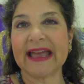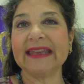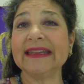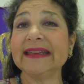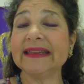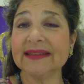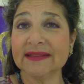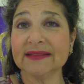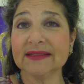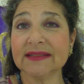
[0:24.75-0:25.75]
And it
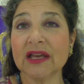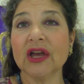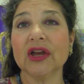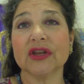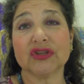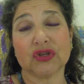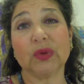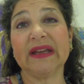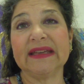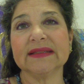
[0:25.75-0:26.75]
is a
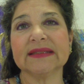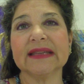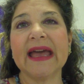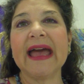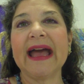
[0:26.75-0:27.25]
choice.